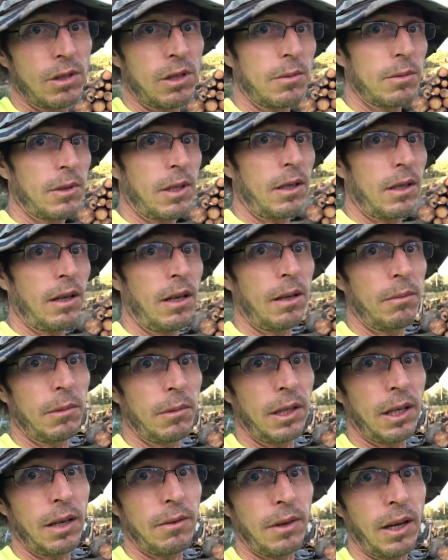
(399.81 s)
chips I, am going
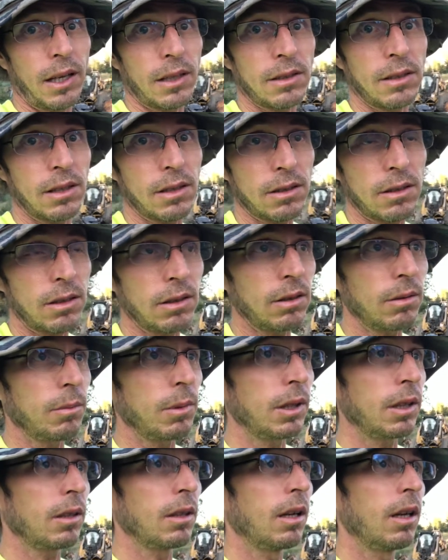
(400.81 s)
to have access to,
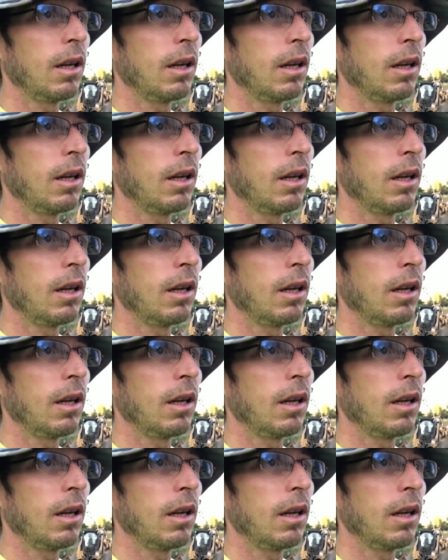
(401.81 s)
but